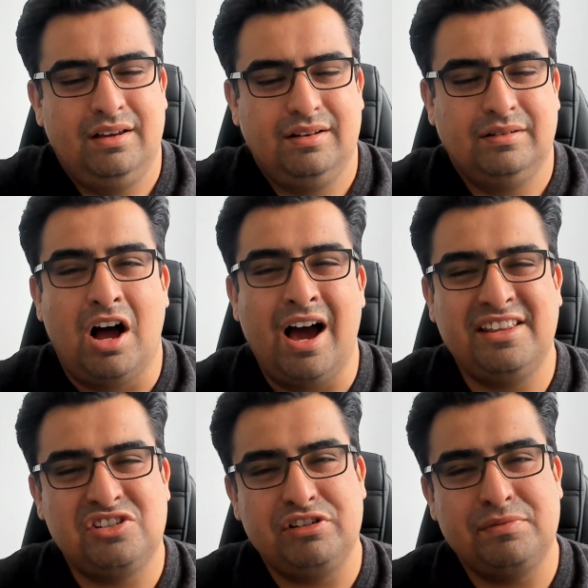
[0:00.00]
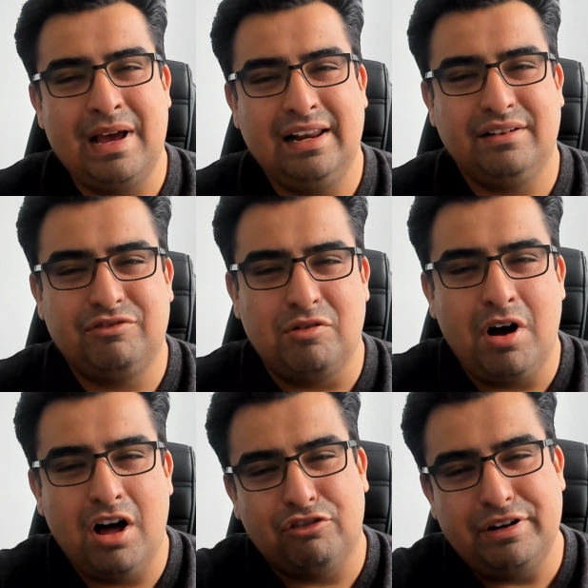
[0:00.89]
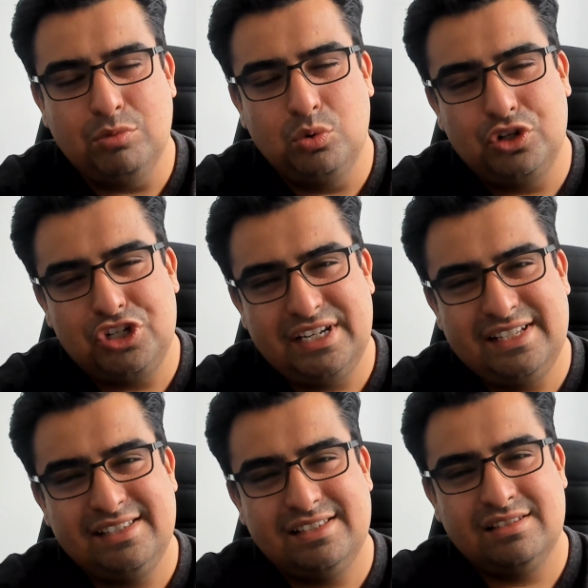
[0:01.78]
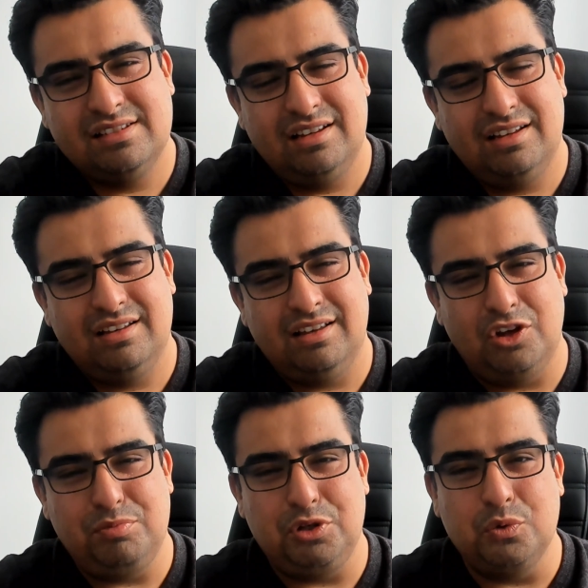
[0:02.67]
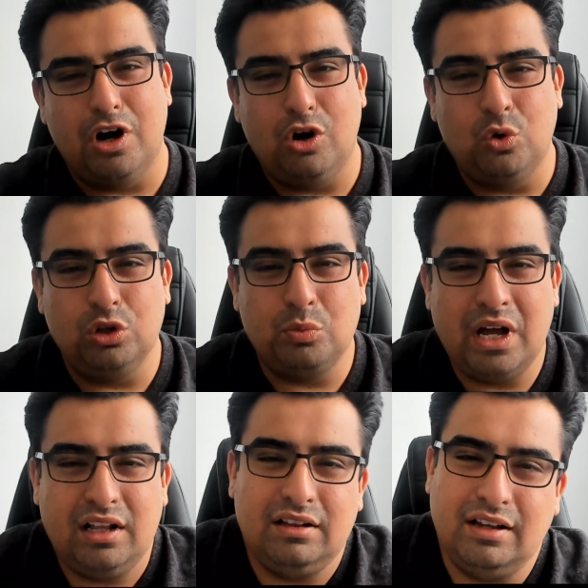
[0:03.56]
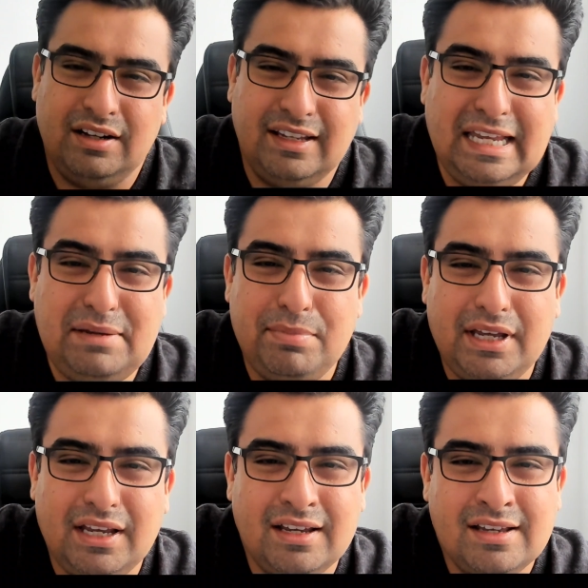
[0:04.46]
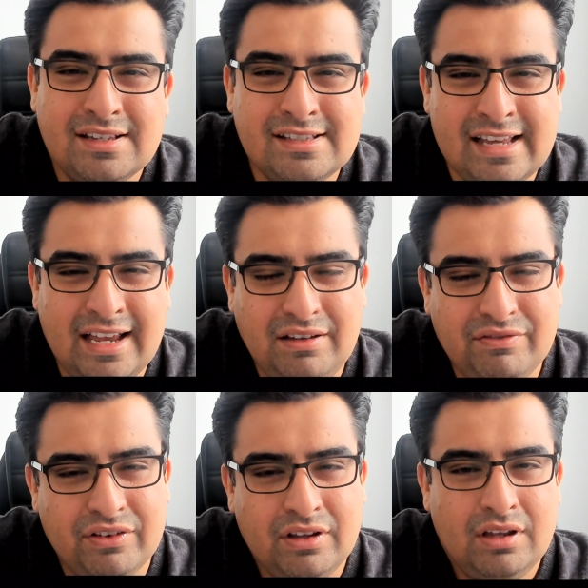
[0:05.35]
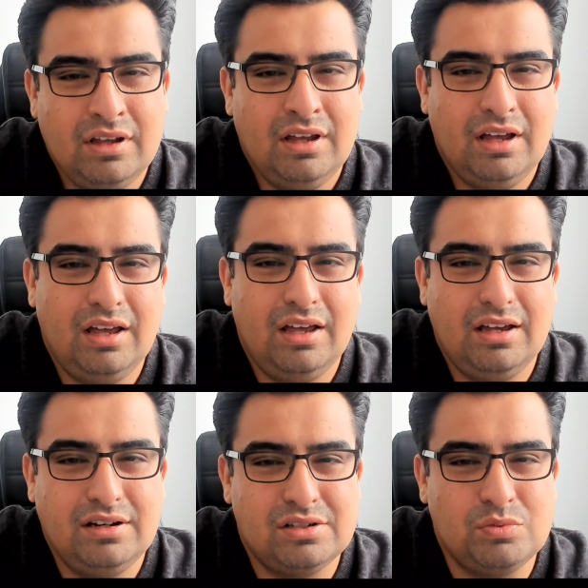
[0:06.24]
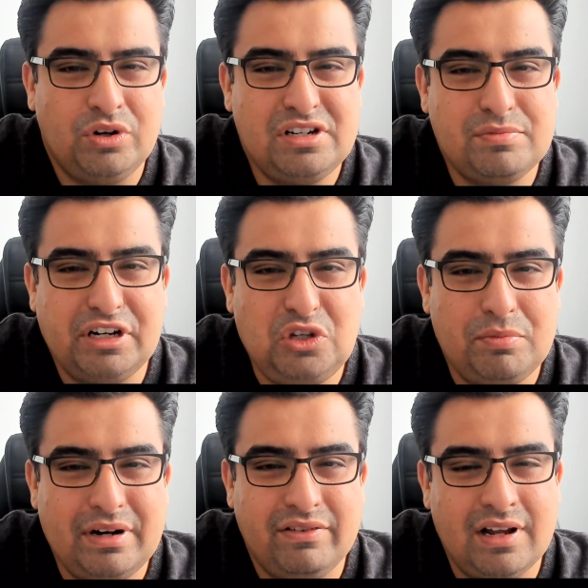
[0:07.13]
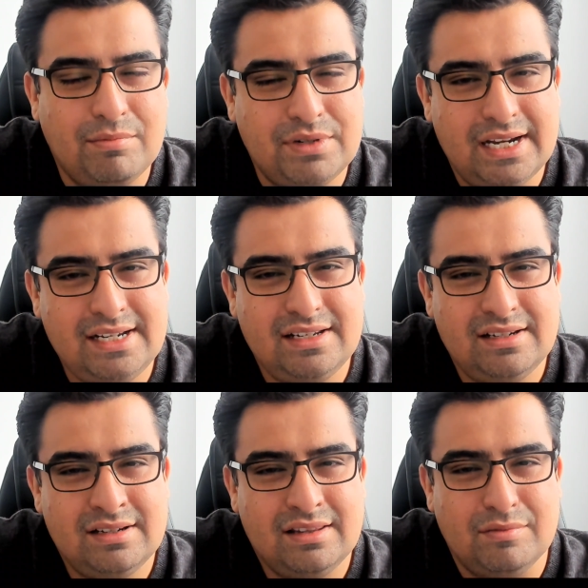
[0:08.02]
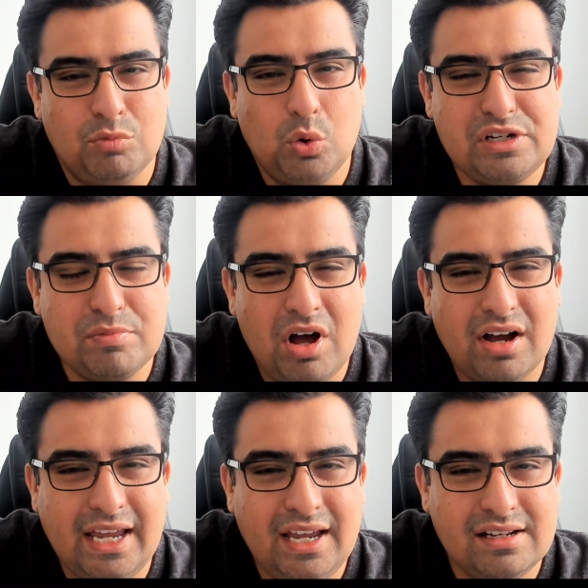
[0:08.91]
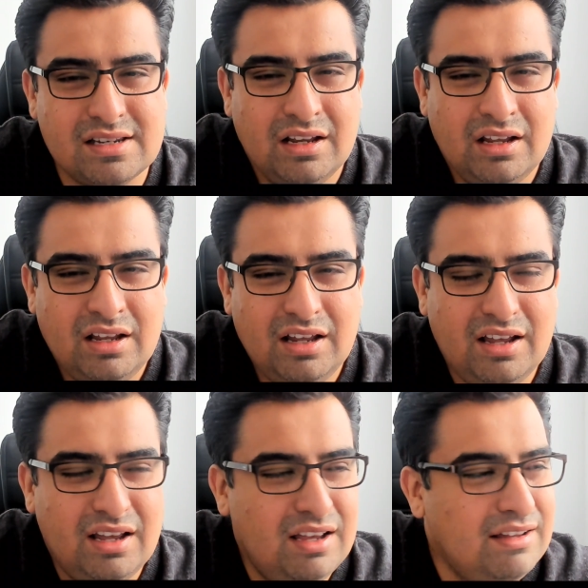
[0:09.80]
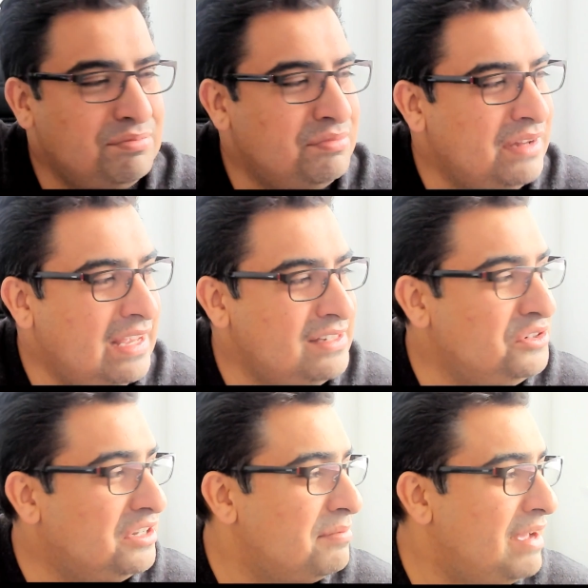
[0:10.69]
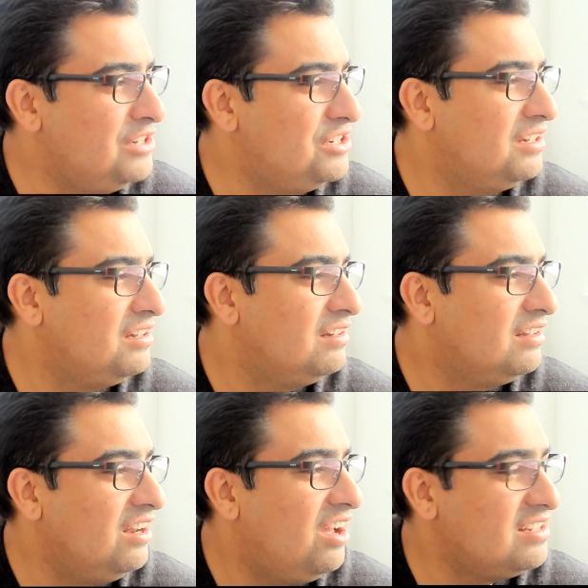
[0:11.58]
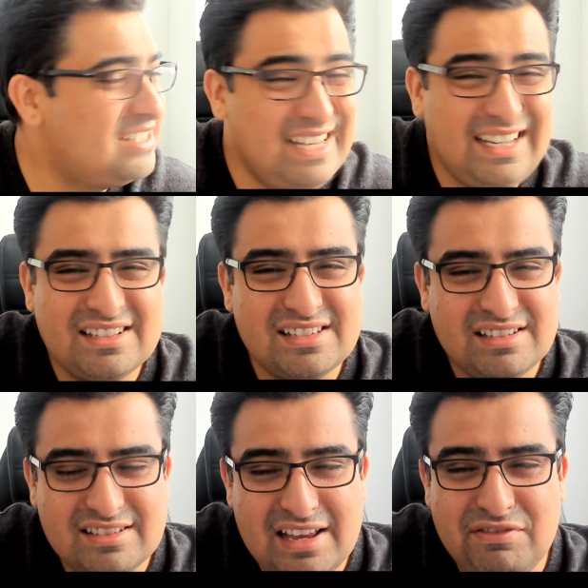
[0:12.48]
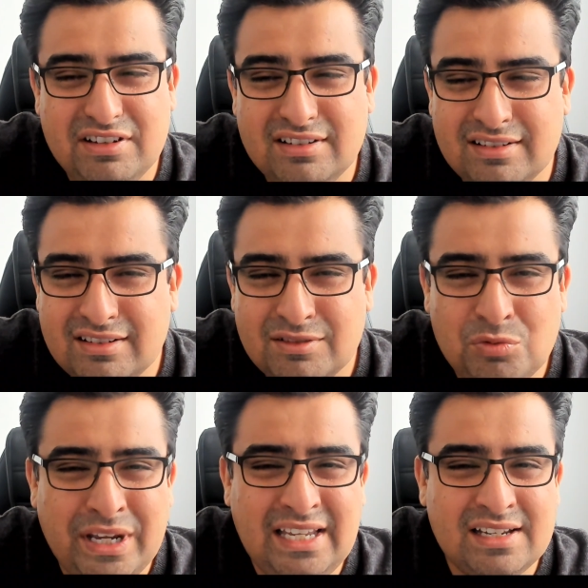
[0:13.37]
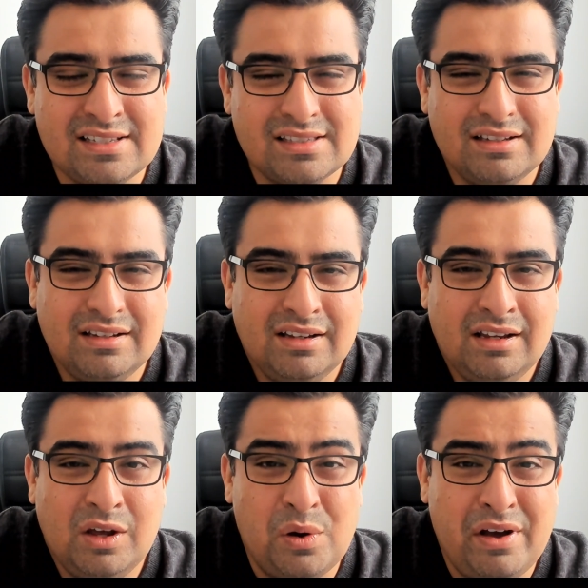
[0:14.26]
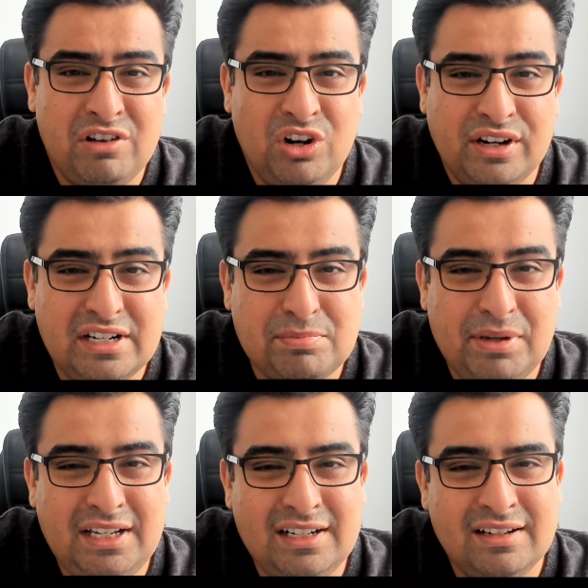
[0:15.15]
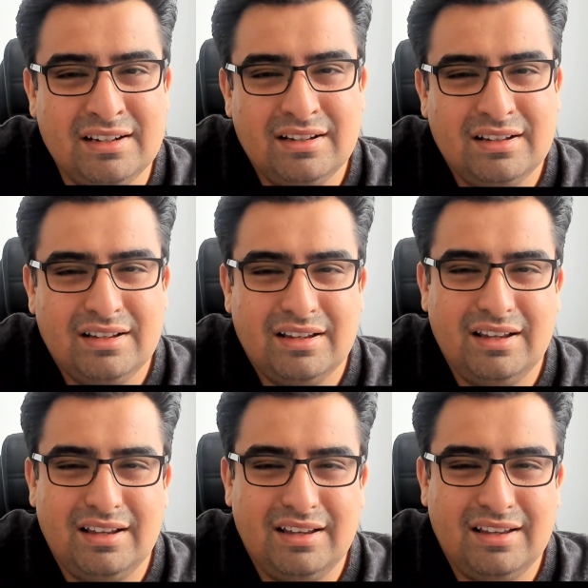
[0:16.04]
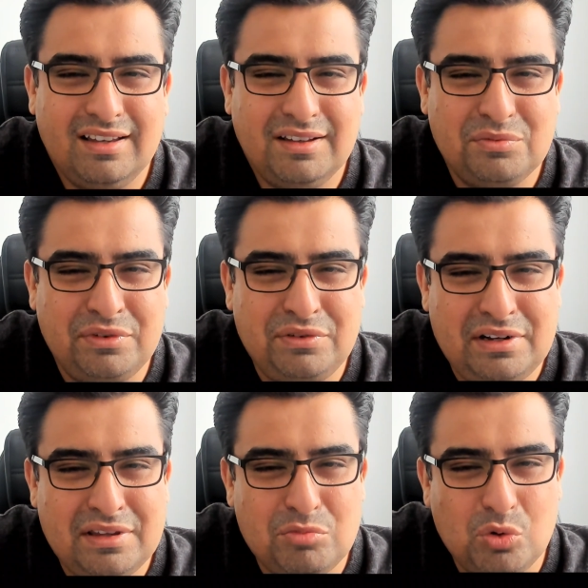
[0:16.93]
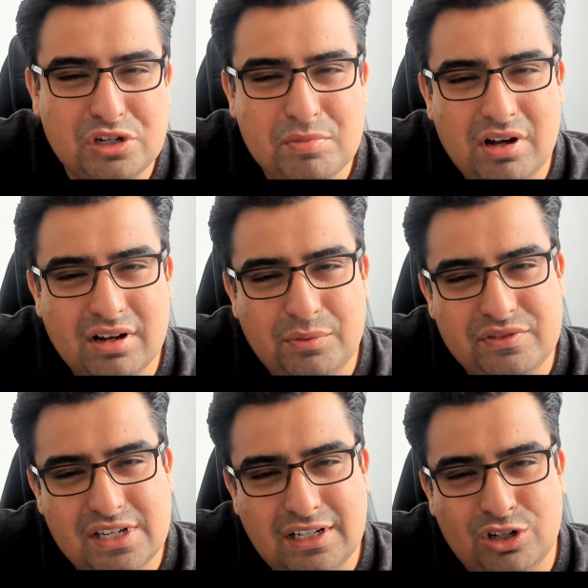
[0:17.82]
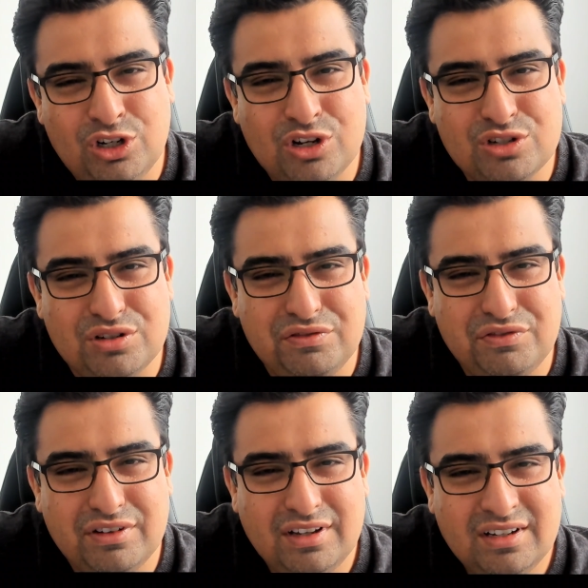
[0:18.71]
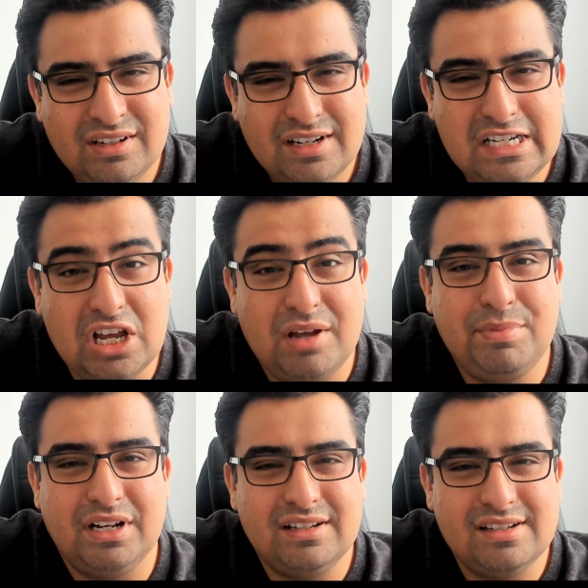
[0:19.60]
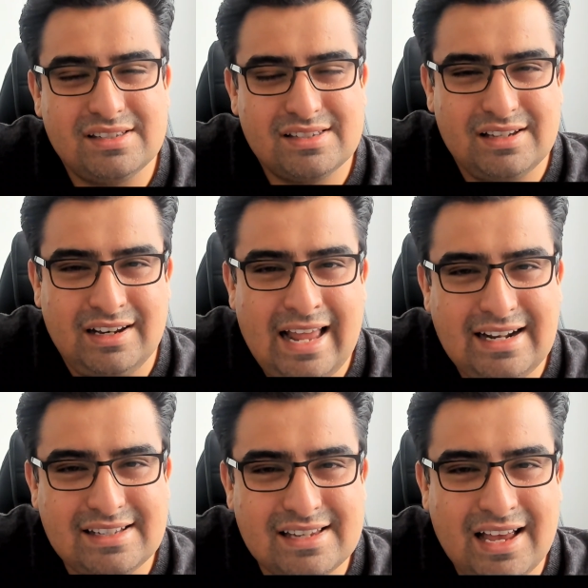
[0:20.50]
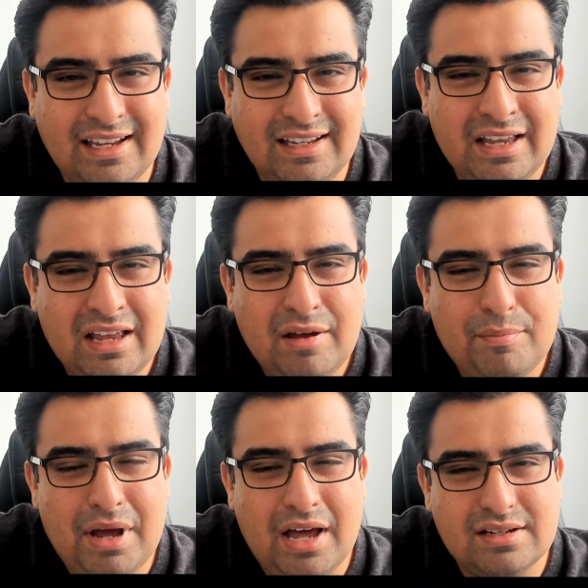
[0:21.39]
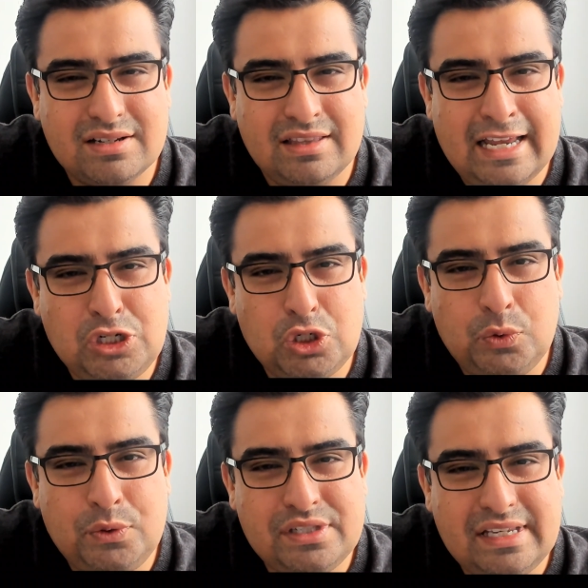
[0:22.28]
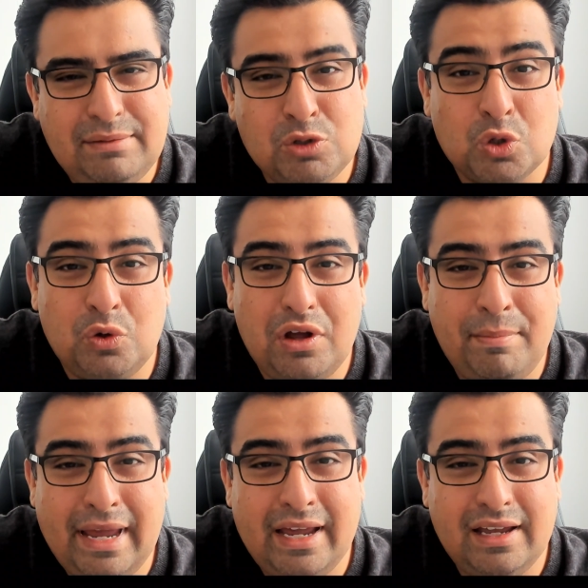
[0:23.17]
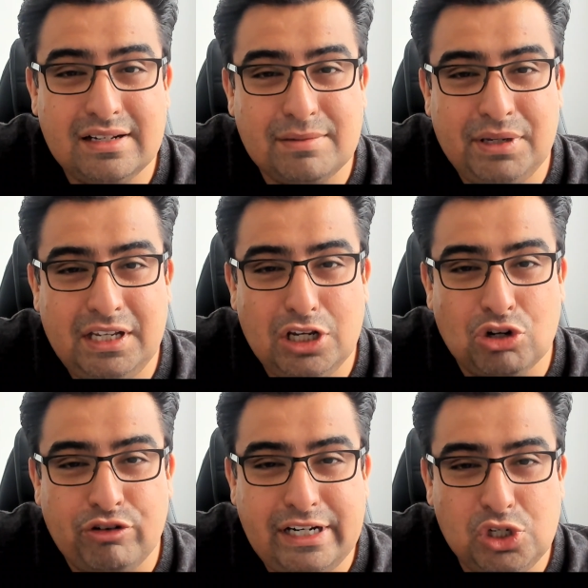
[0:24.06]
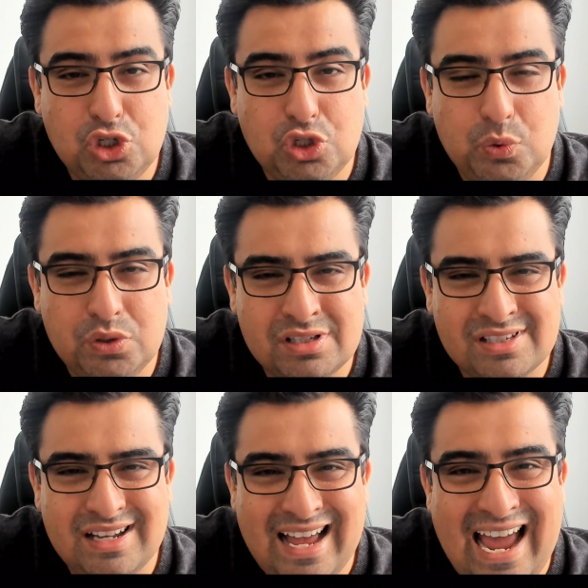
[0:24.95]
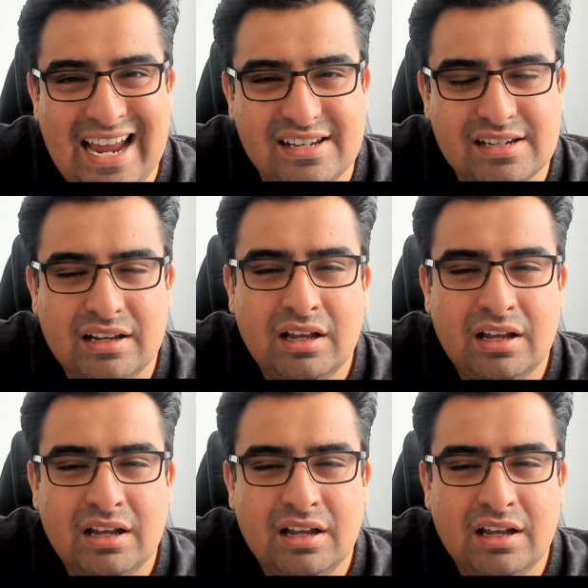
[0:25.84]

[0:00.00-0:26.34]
Hi, this is Malik from R3 Mortgages. Hope you are all well and keeping safe. Just wanted to bring you a bit of an update in the mortgage market. As you can imagine, the last 6-7 weeks, however long it's been, in the mortgage market we've seen a lot of turbulence, let's say, but there do seem to appear to be green shoots ahead.